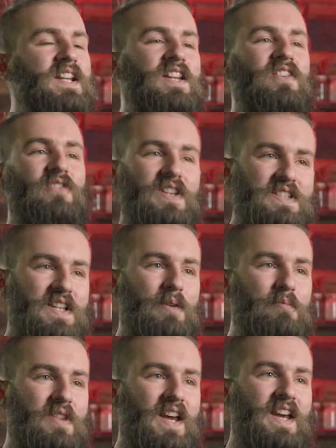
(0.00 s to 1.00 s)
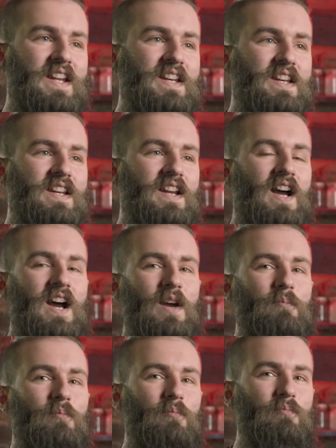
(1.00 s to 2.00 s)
I can convince them that I'm